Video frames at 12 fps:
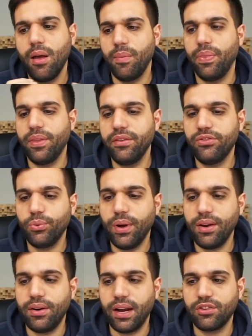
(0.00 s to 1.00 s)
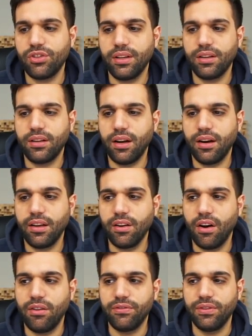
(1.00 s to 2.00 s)
But this way you're actually cutting
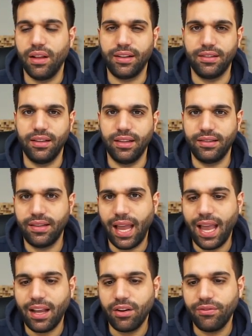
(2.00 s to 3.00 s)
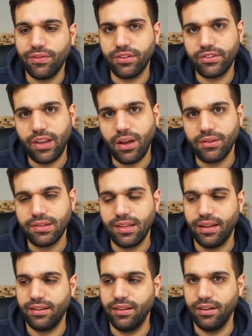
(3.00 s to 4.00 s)
off like the attack of the sounds,
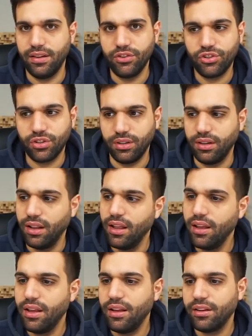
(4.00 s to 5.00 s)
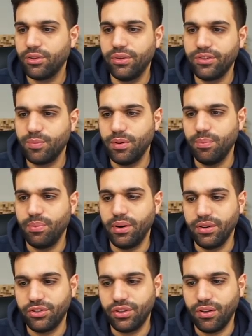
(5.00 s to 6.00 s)
like the initial crispy,
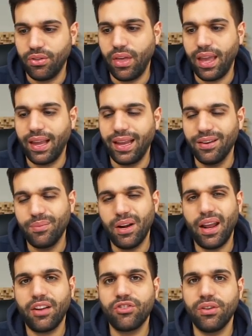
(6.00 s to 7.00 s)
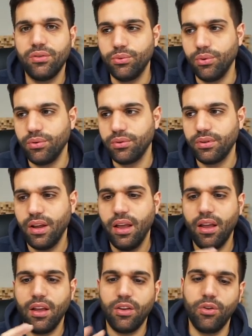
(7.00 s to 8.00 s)
punchy thing, and it might actually ruin
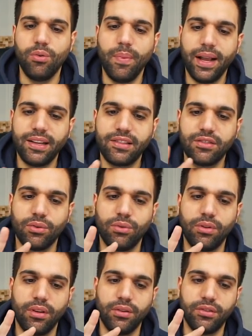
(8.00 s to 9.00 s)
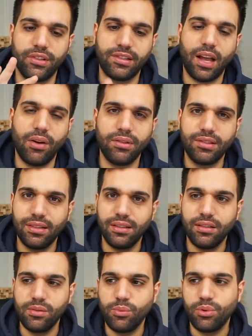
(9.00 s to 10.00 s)
your mix or your sounds a
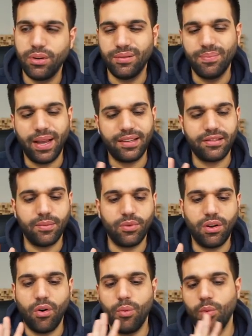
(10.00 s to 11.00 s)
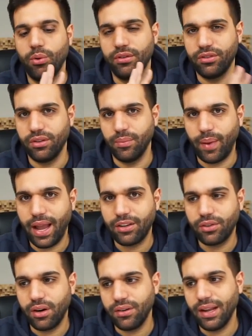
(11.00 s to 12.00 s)
little more. It makes them go more into the
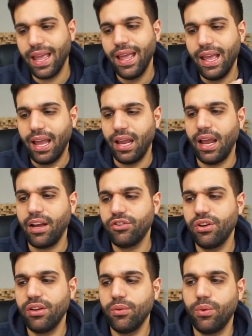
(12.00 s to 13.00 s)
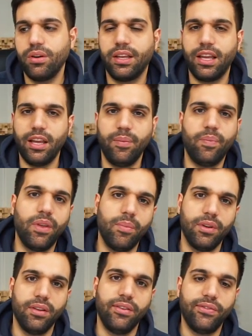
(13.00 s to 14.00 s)
background, and actually you want to keep them
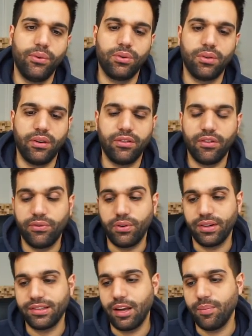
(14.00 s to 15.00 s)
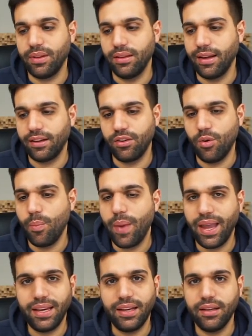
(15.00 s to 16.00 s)
in the foreground. So for example, like your
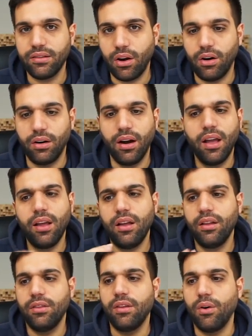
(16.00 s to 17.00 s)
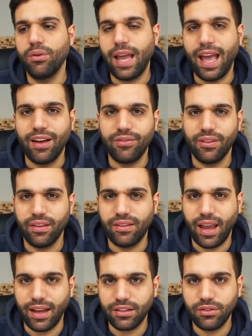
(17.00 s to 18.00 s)
main guitar, don't have the
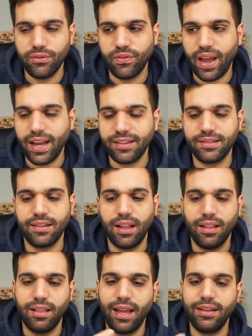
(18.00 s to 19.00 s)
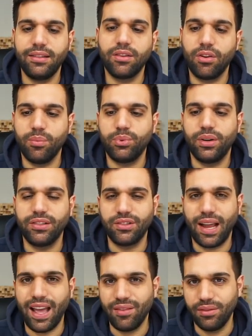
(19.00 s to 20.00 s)
attack too fast. Let the compressor
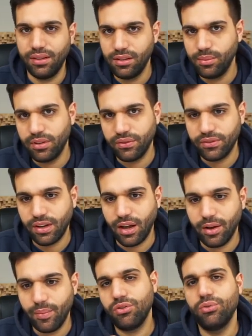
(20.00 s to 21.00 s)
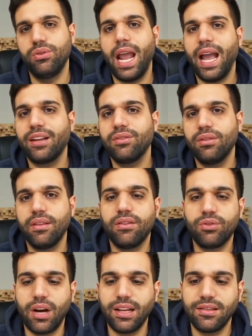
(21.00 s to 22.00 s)
have a little bit of time to react to the
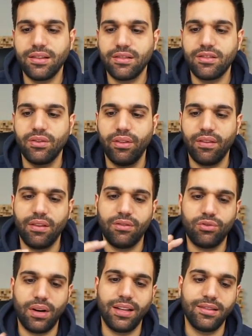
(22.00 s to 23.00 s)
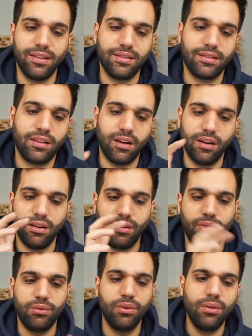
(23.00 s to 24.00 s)
transients so that the transients cut
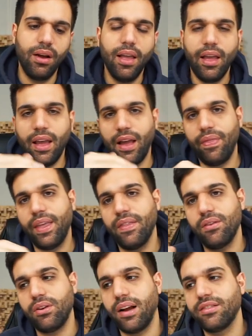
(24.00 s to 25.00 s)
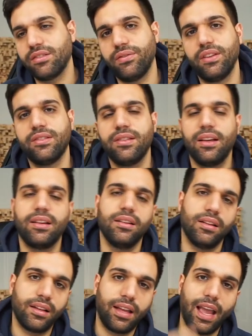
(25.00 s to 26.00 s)
through, and then the rest of the
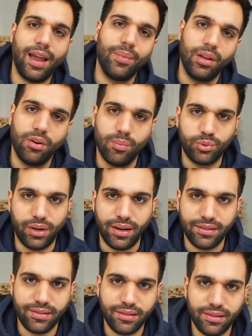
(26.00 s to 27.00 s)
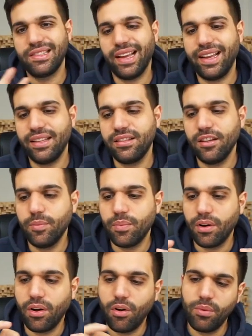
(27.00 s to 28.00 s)
signal can be compressed. Second tip,
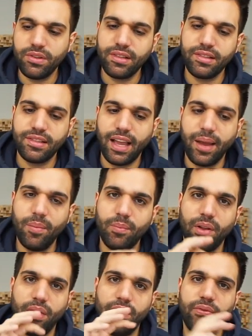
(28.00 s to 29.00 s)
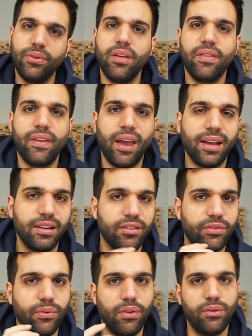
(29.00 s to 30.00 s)
almost the same, but not for the attack, it's
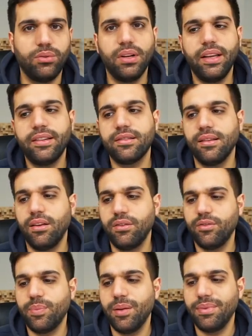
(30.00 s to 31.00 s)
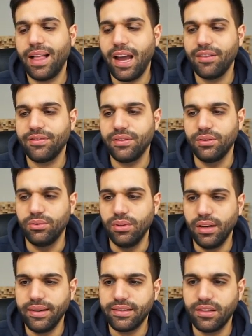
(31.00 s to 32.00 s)
for the release. A lot of people have the
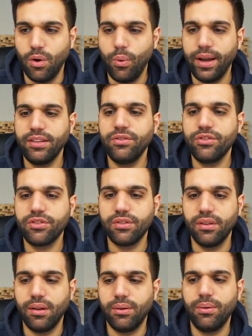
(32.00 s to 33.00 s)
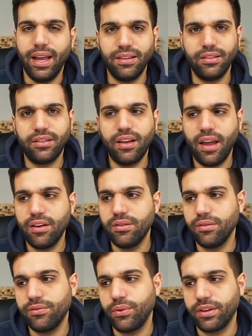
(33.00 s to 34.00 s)
release way too slow, and this
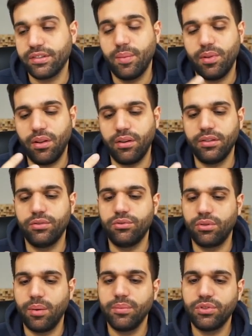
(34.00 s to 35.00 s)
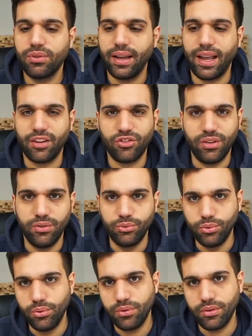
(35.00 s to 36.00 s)
can, for example, on a drum track actually
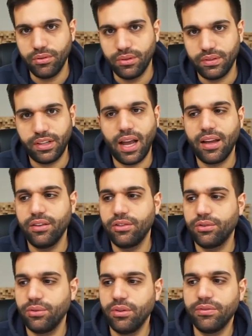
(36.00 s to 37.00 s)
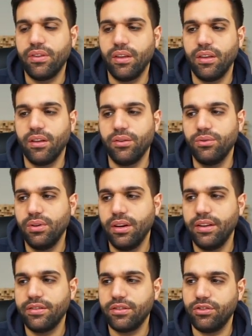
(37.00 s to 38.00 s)
ruin your entire groove. The
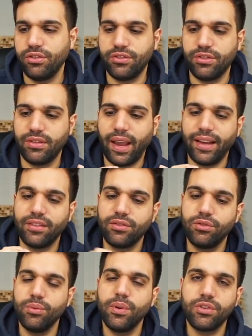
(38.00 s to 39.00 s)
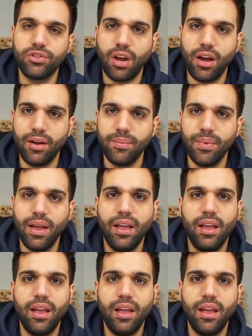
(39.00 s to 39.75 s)
release just takes too much time.